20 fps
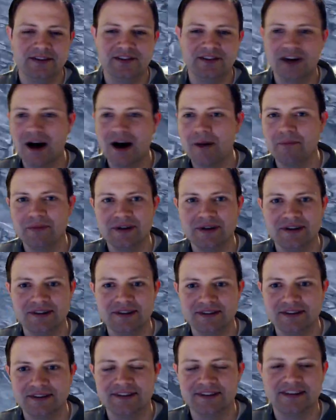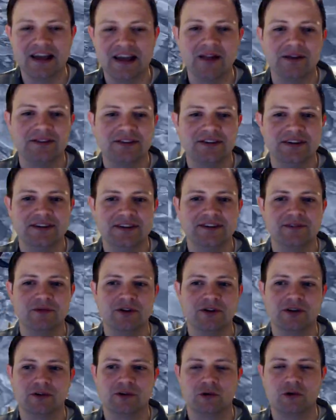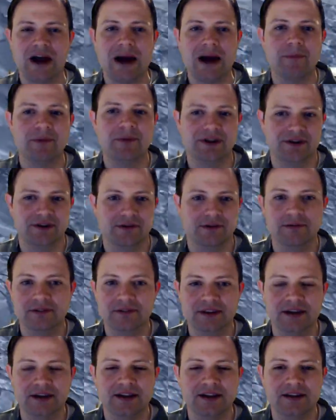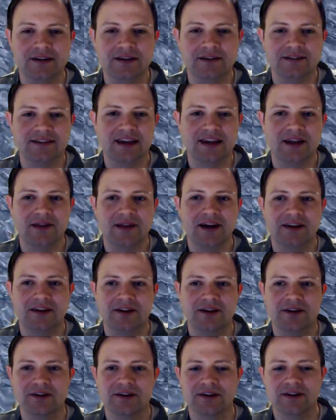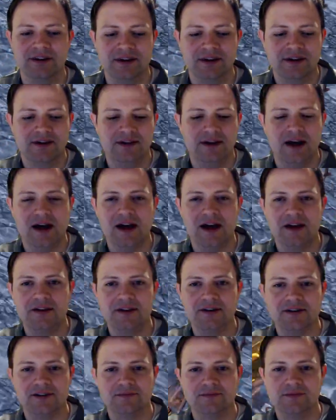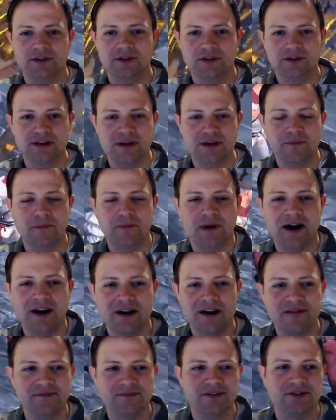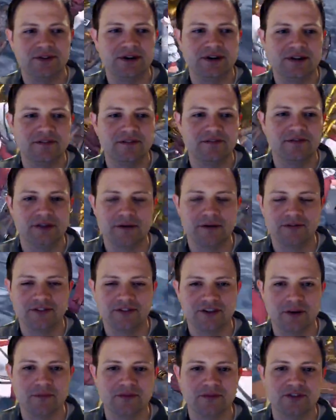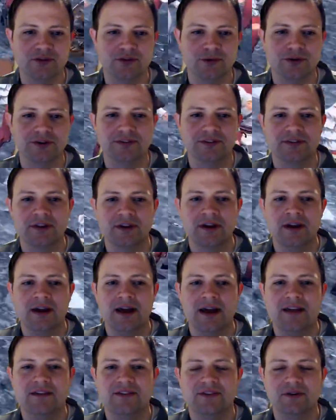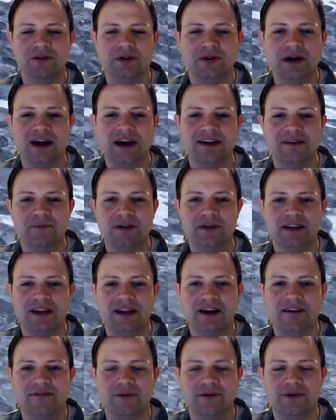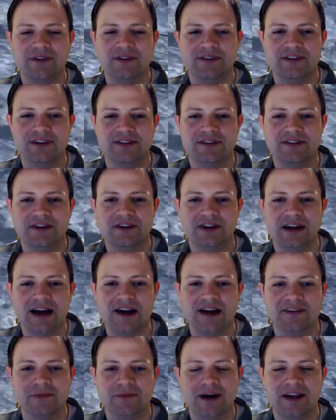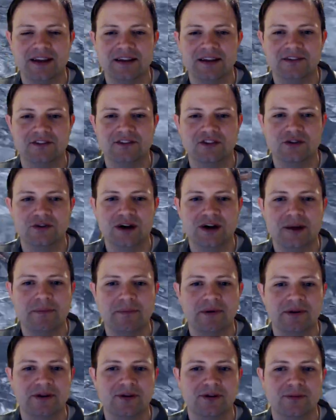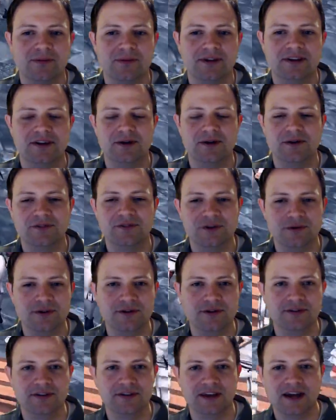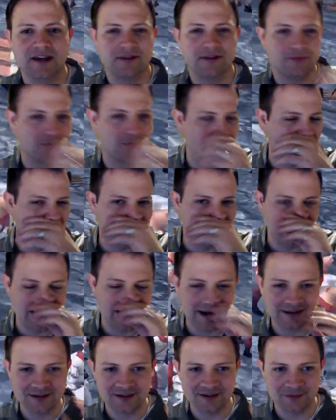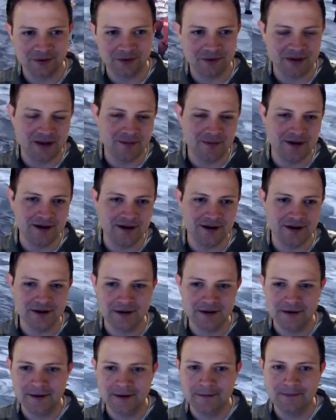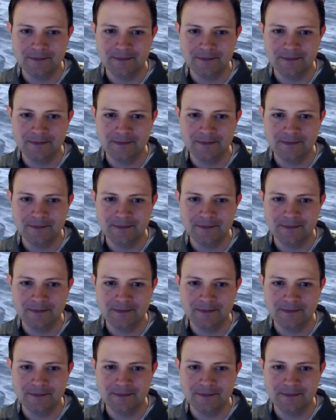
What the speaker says: zombies and the skeletons, were crappier than, say, like your Empire infantry of some sorts. And so you had to be careful in the sense that your guys might get chewed up a little. But if you were using kind of throwaway tactics where maybe your